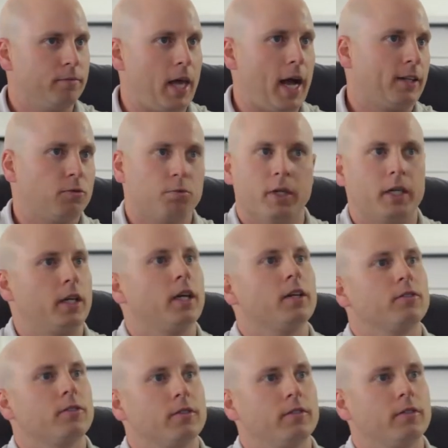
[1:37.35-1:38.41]
That's what it
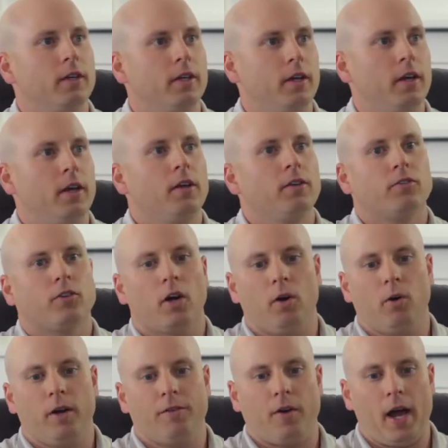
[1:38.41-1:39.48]
is.
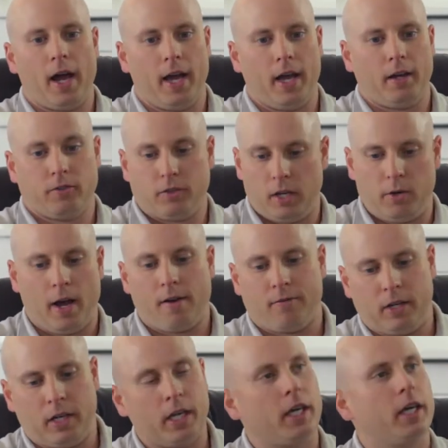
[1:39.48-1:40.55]
So if I say you
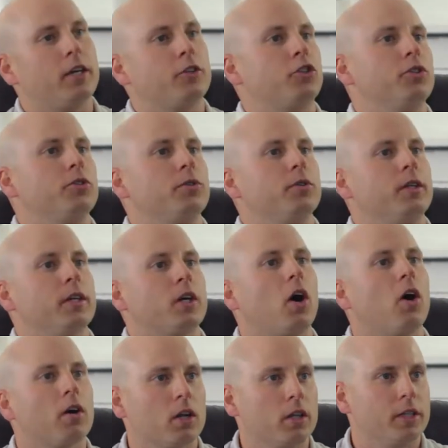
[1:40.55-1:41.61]
have a knee issue and the
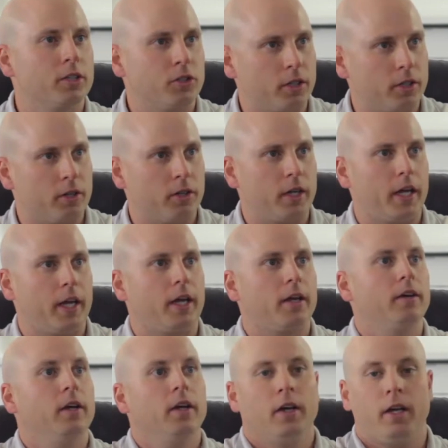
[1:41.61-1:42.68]
cartilage in your
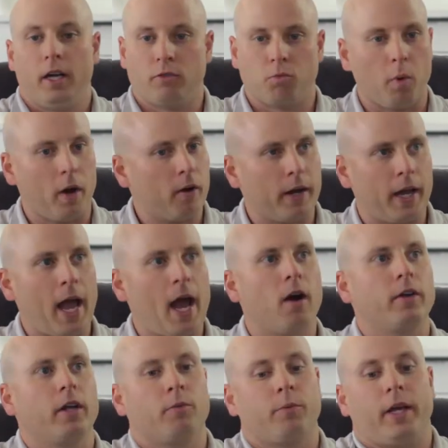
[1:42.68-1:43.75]
knee is wearing
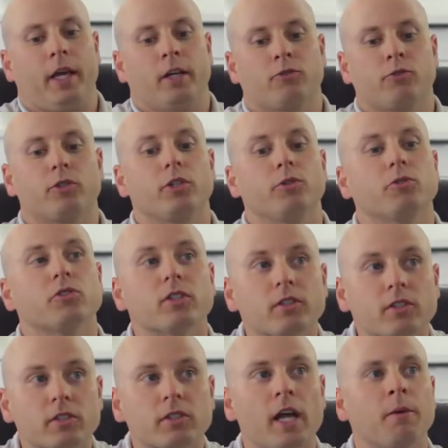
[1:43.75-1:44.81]
out and we introduce
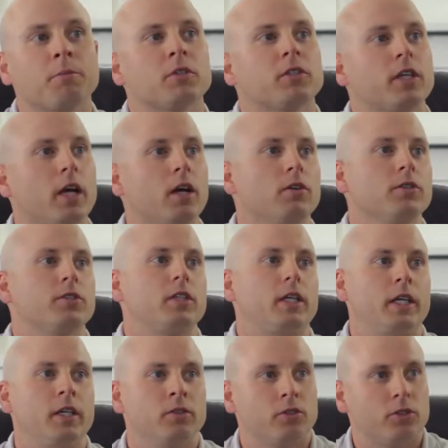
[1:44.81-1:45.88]
stem cells
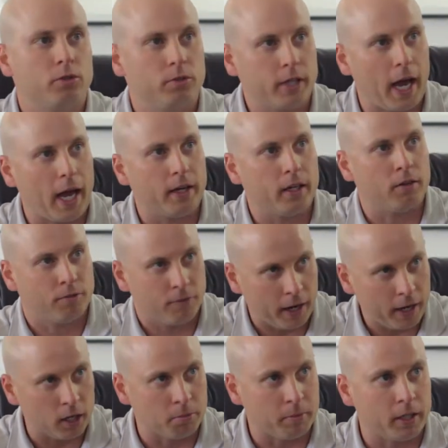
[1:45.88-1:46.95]
into that
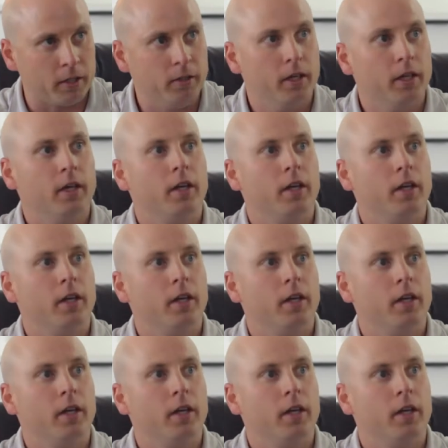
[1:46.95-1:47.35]
environment,